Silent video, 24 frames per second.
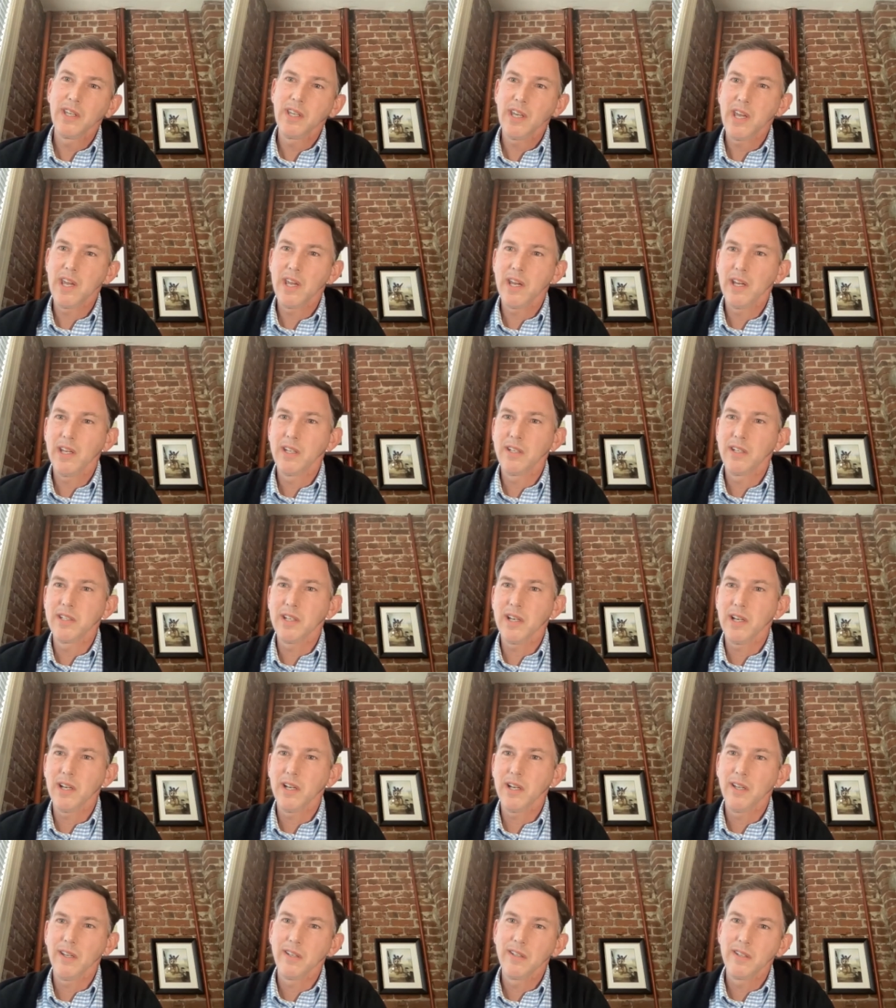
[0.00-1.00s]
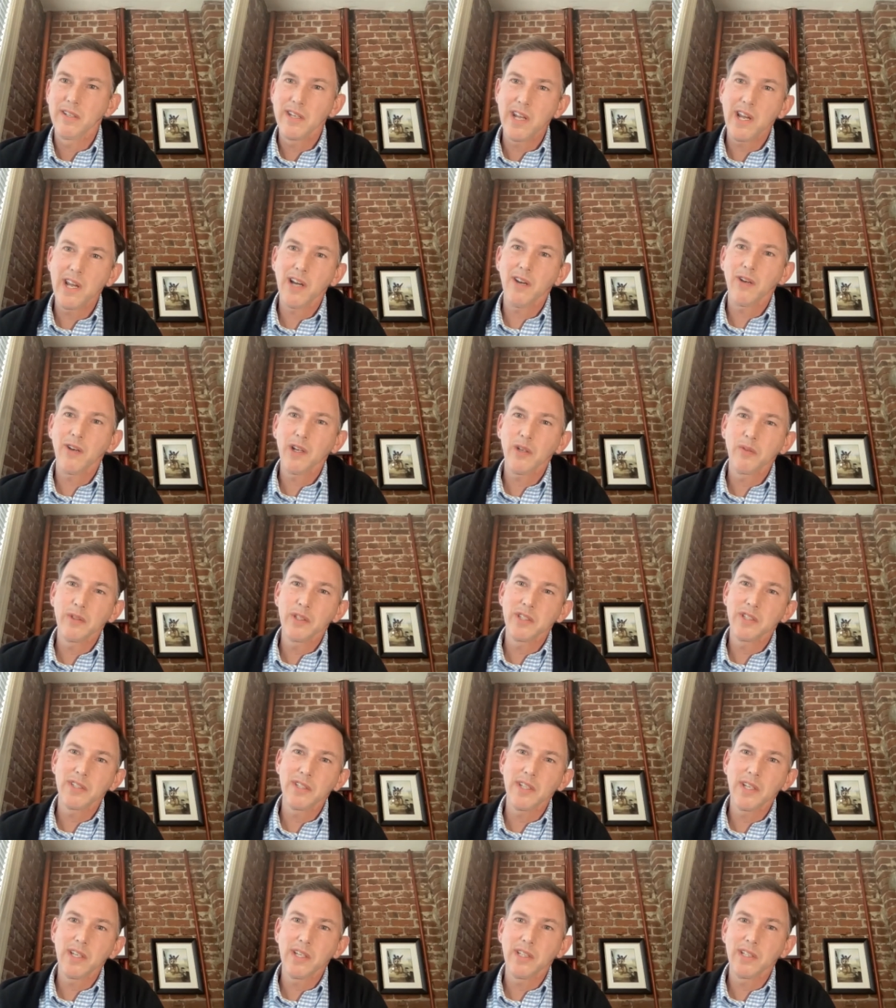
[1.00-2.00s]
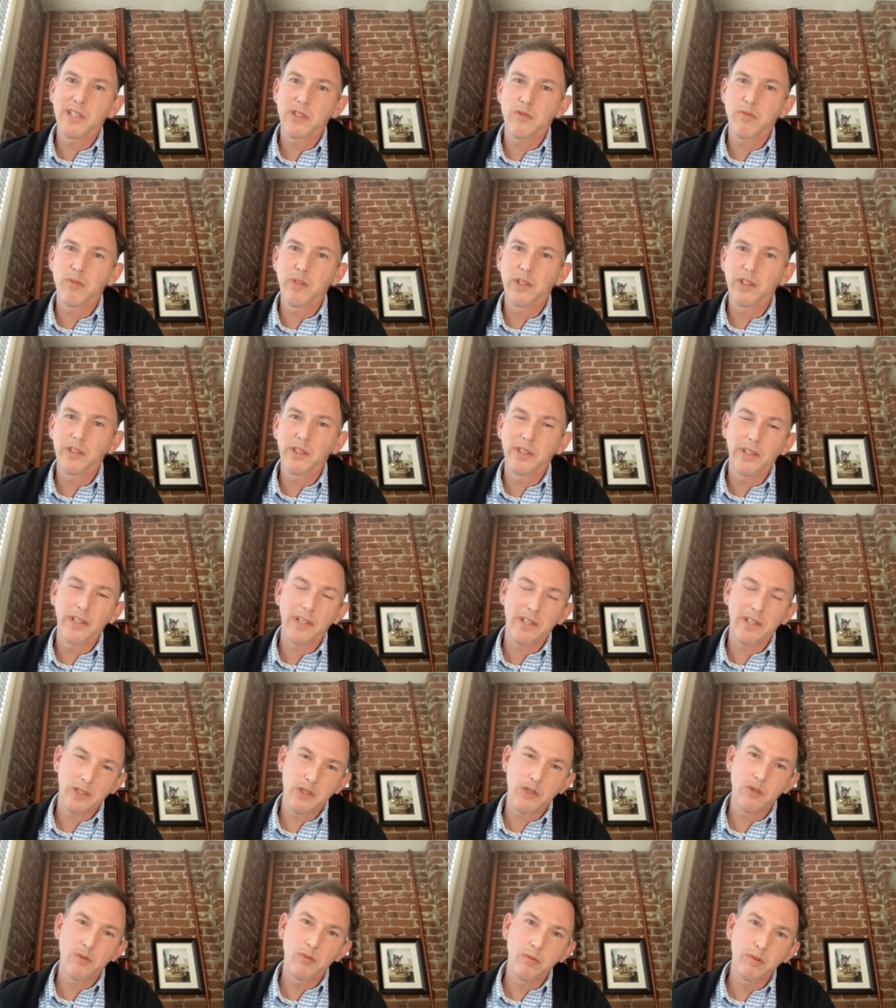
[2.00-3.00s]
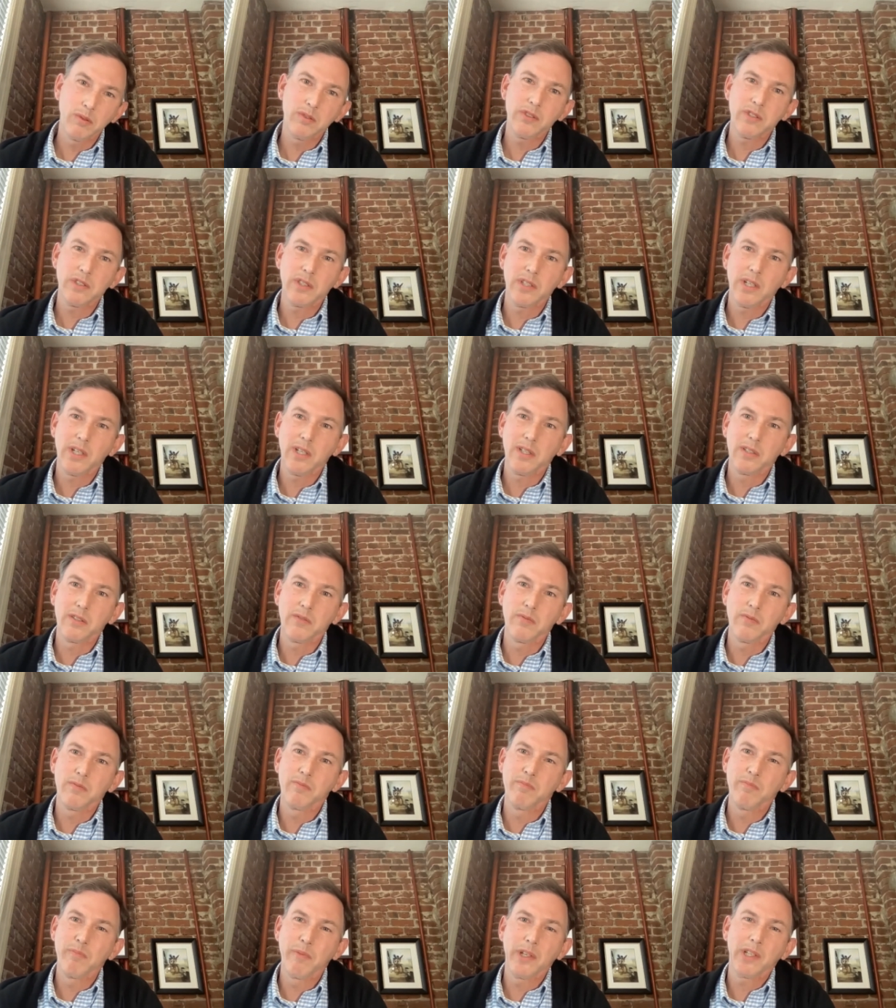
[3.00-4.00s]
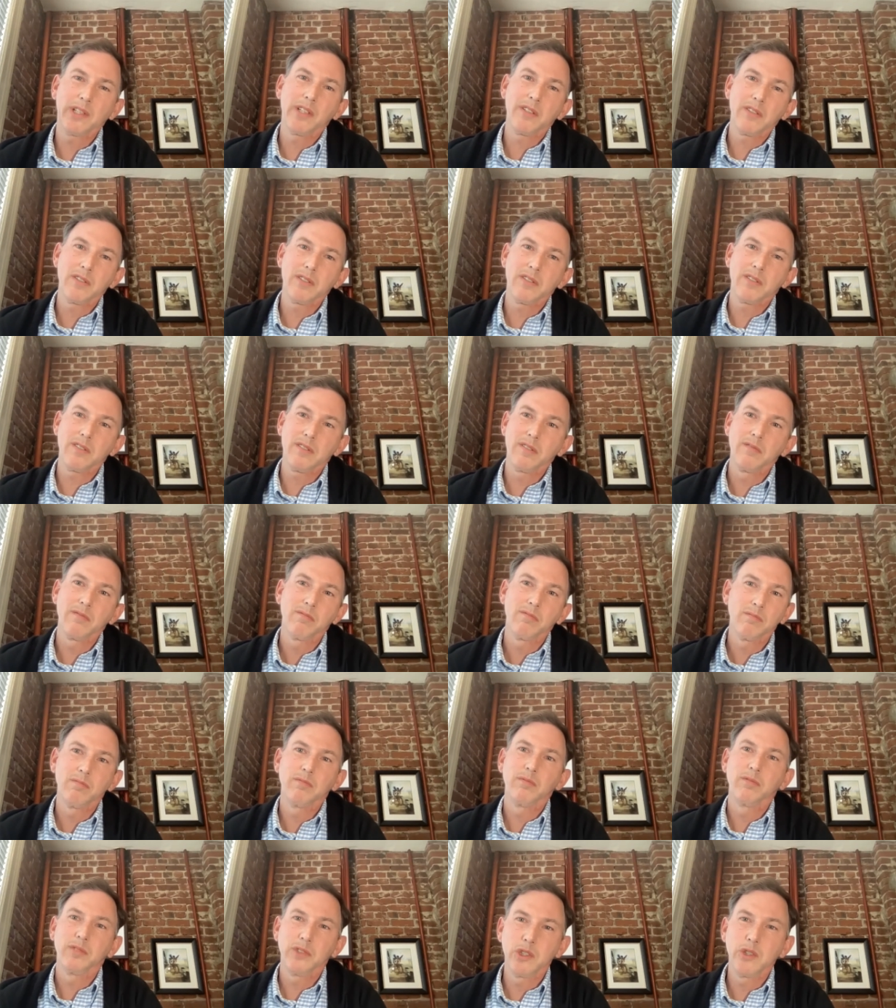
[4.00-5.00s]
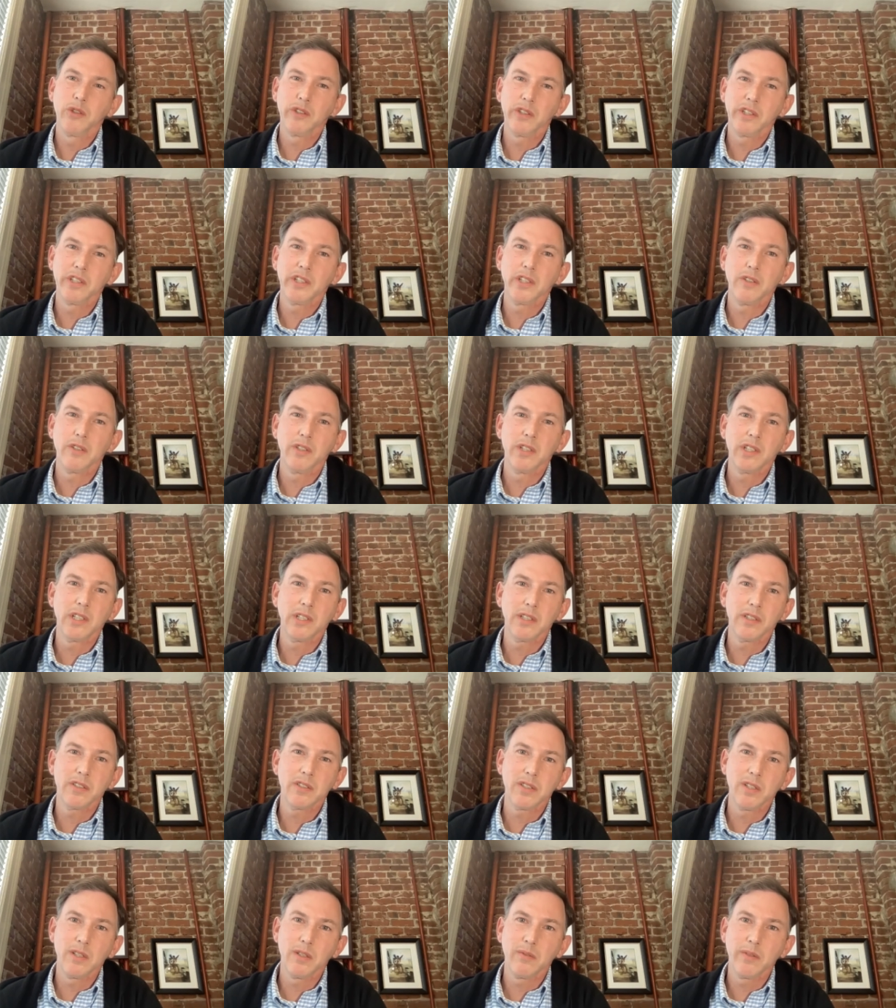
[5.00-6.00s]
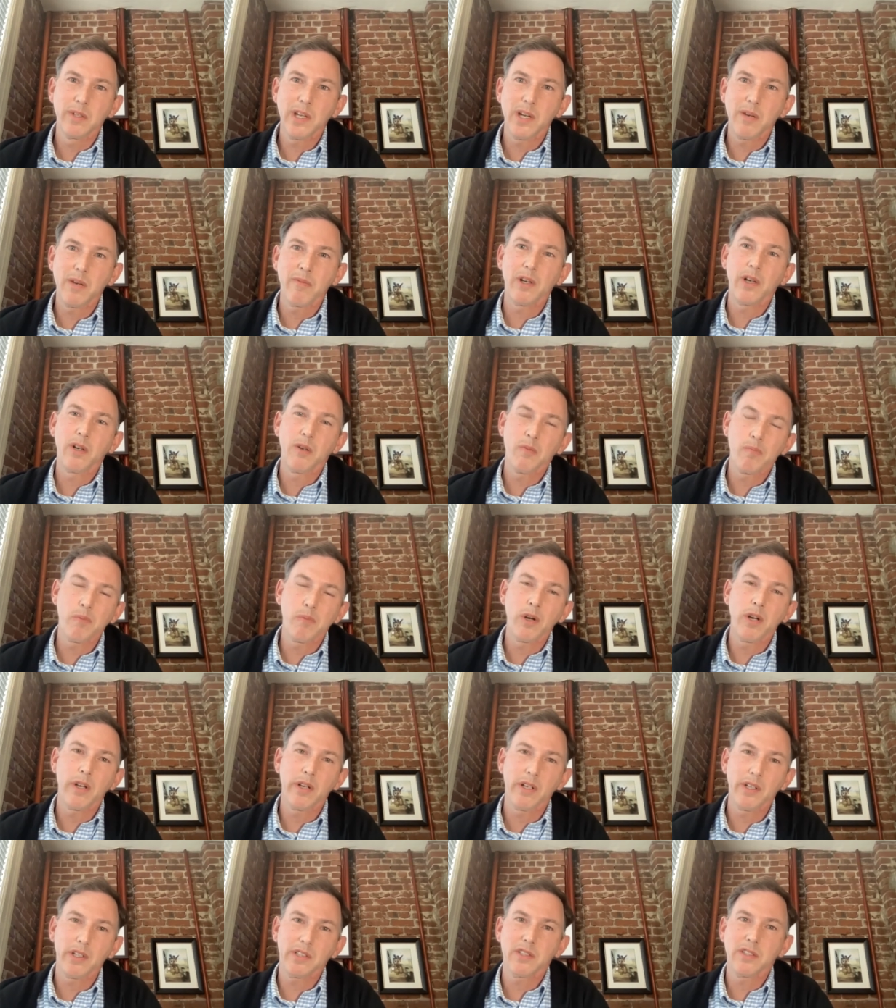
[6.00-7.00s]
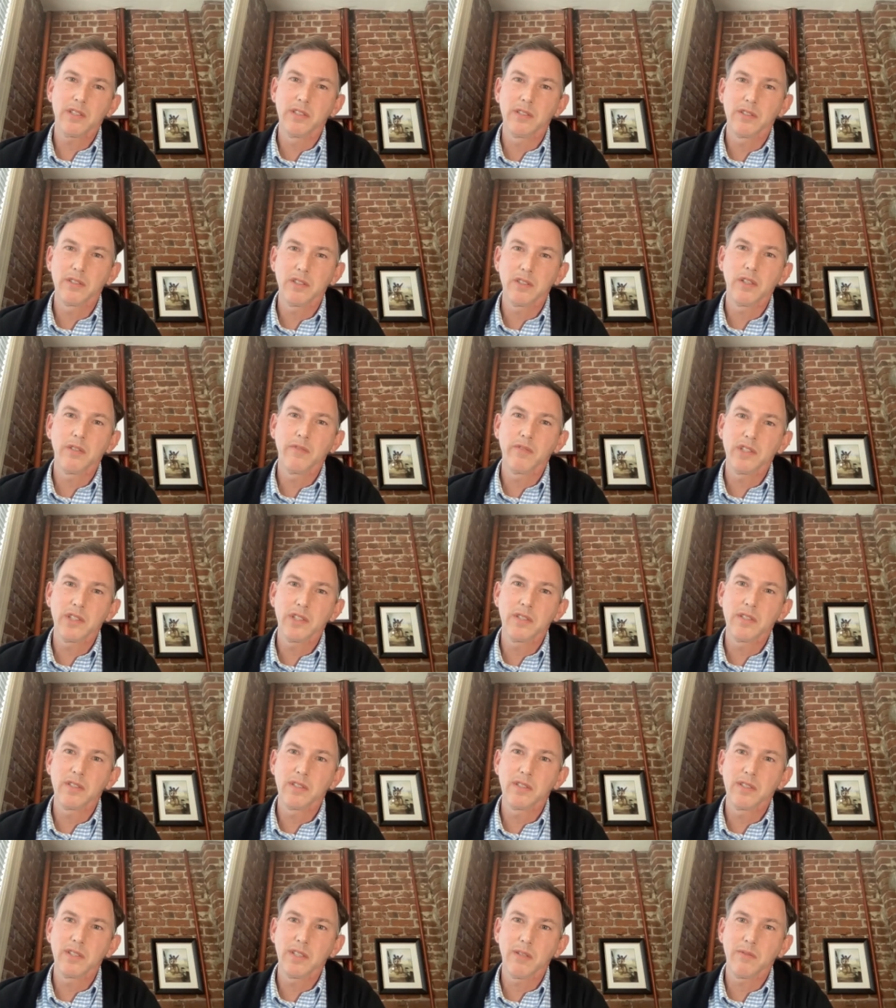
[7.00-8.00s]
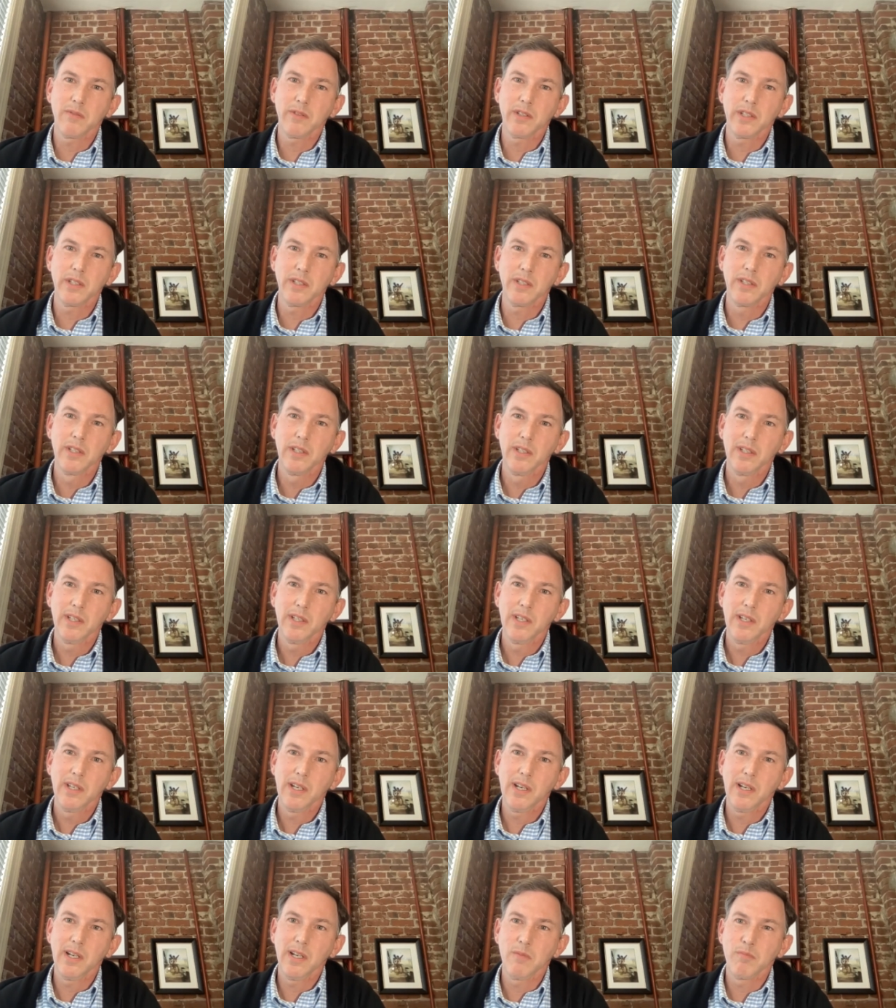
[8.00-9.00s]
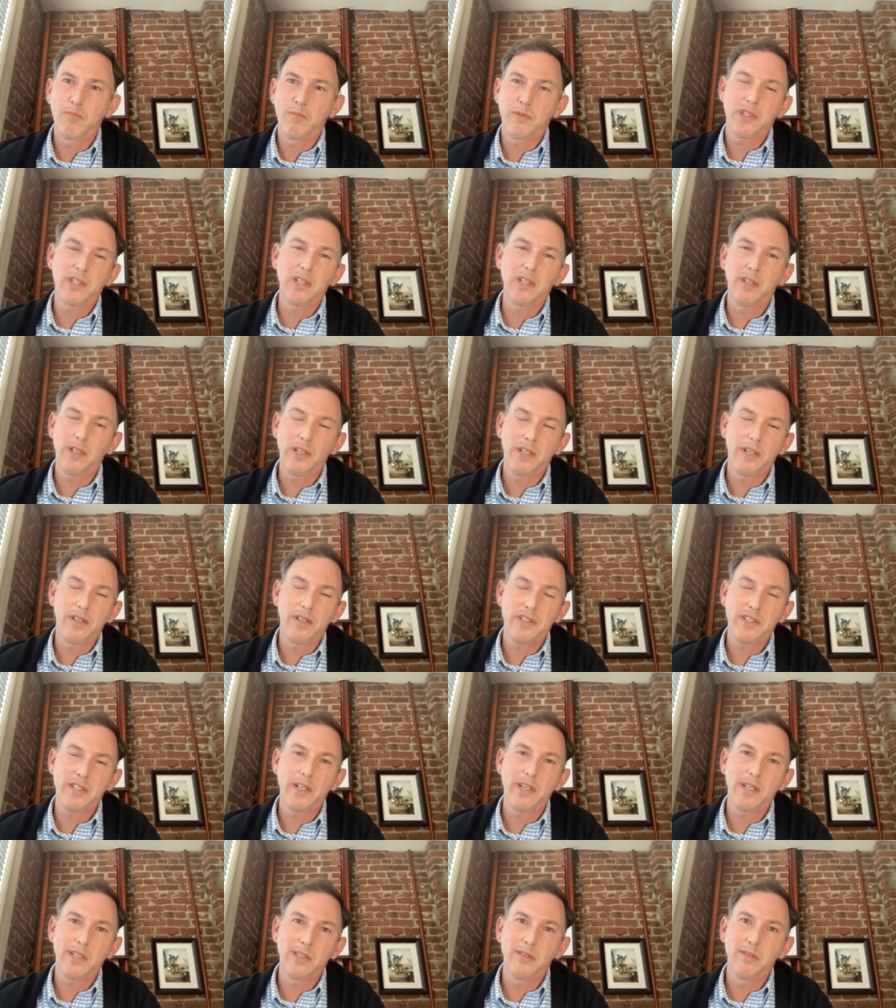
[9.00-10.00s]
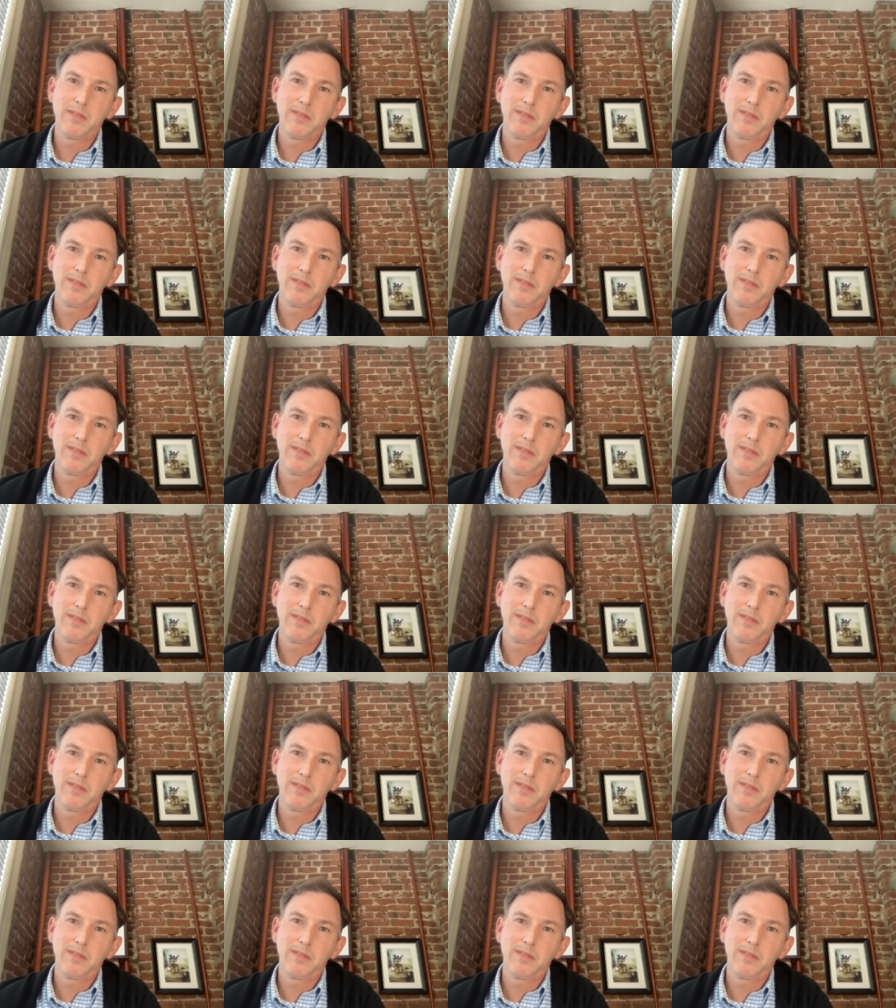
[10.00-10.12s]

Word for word: And uh, now I would say it's really our tools that make us truly unique. So we have our own products and services that we um, sell on our site.